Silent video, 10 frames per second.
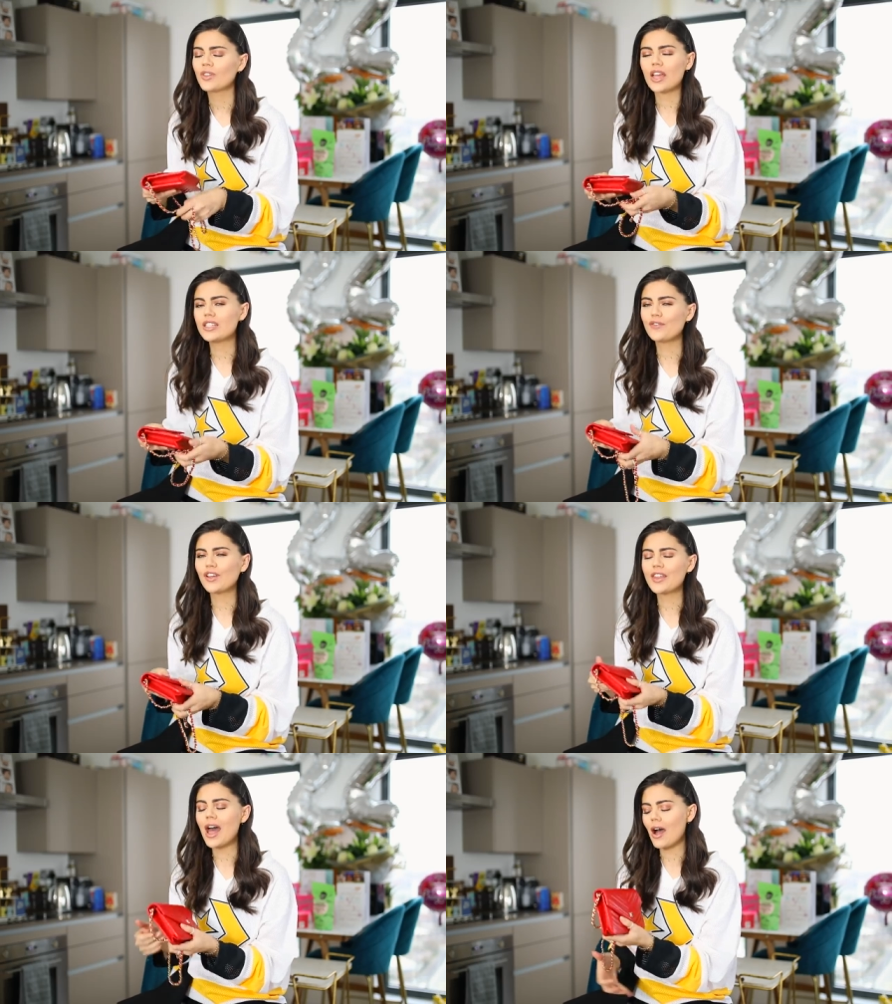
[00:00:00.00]
I need to
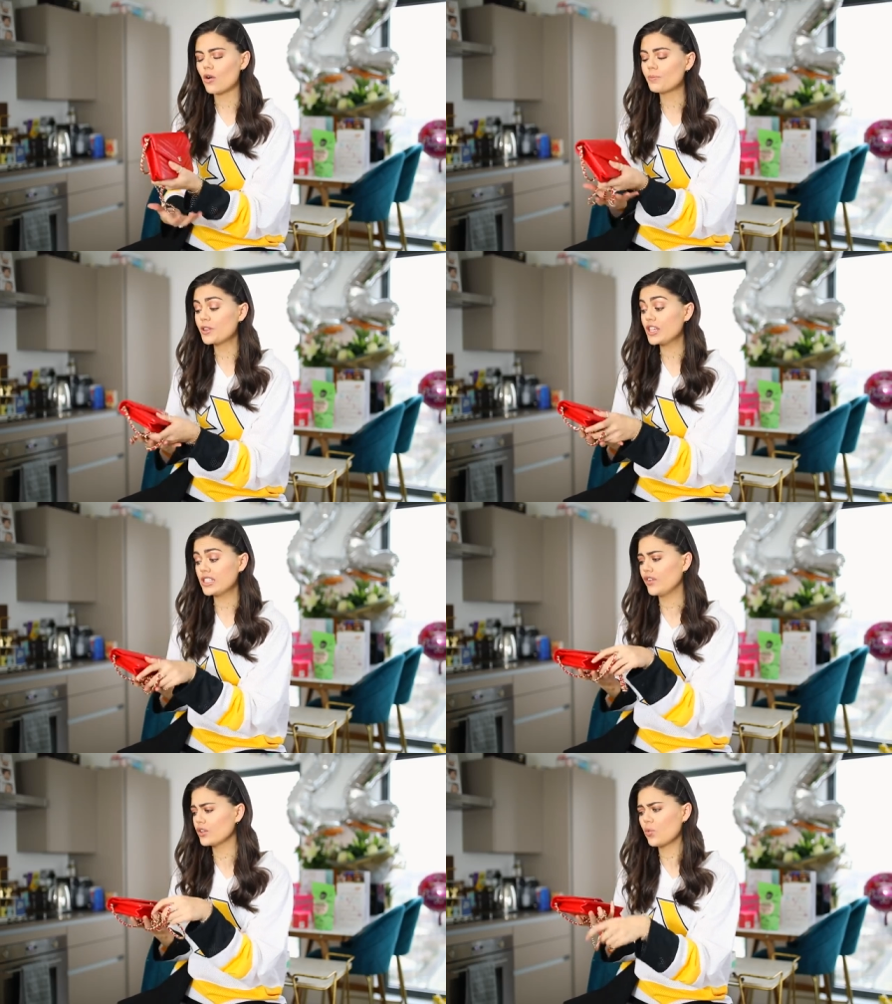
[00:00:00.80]
figure that out, but
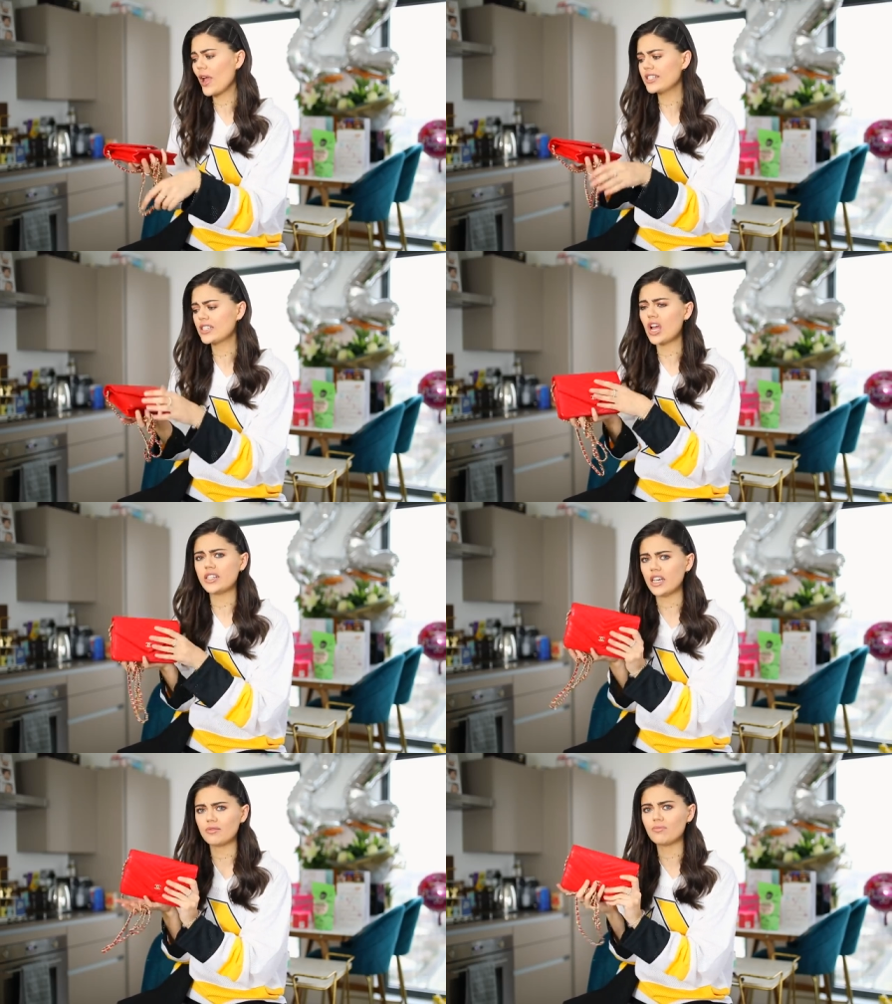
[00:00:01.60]
this feels way
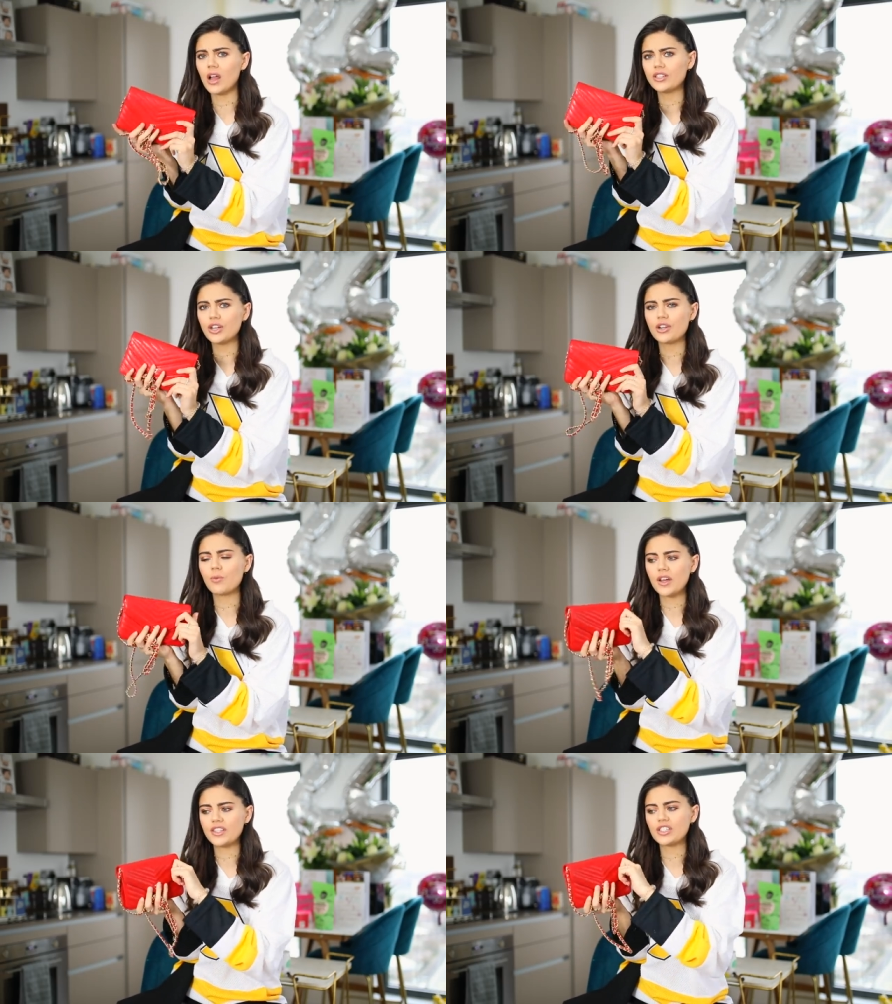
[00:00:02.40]
sturdier. I don't know
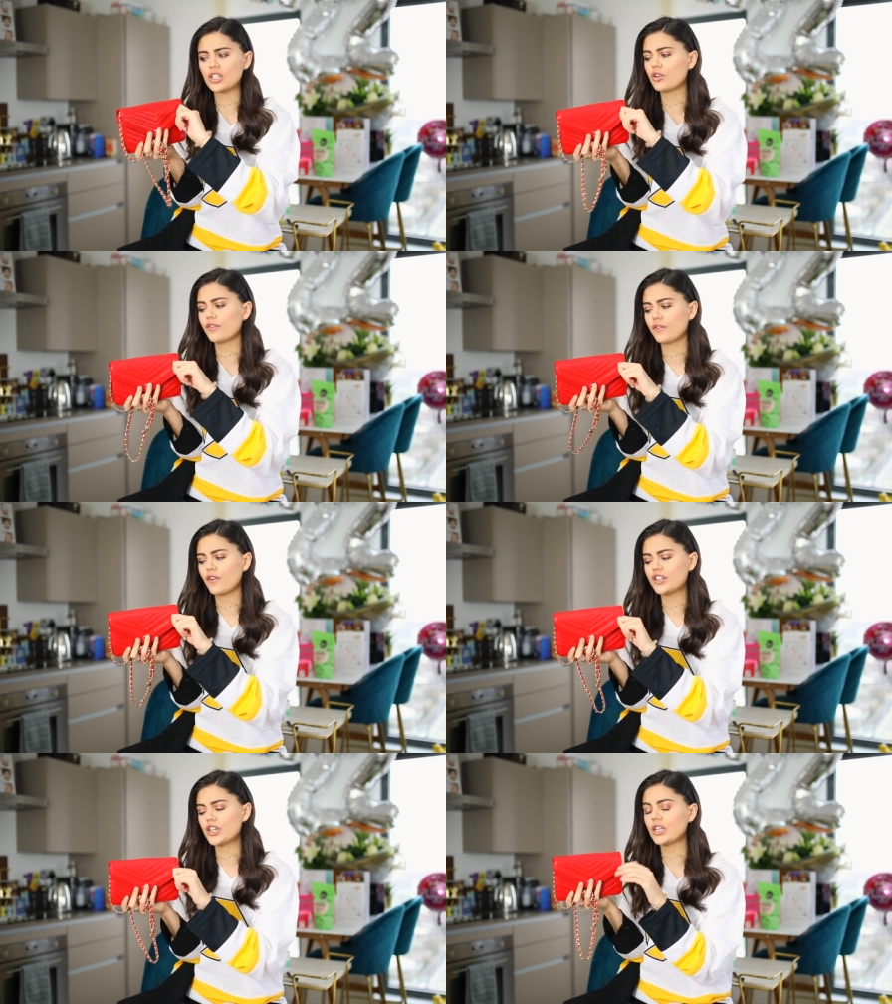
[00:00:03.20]
why, this does not feel
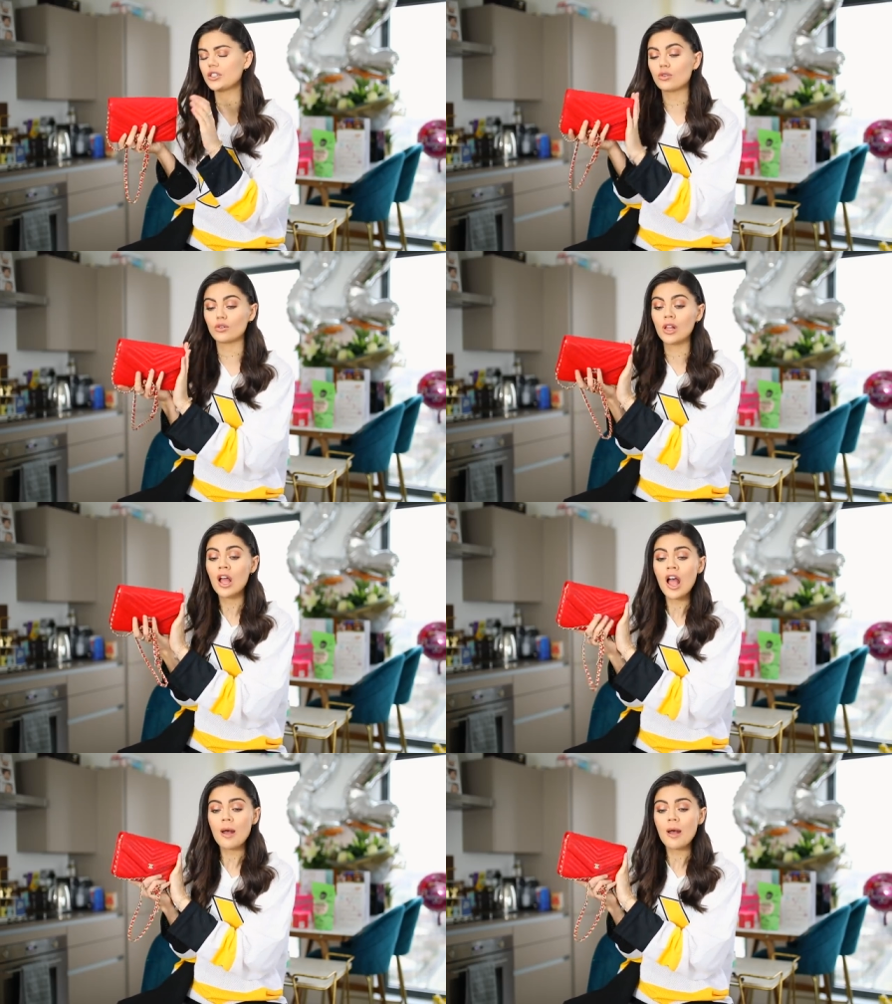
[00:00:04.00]
fragile at all.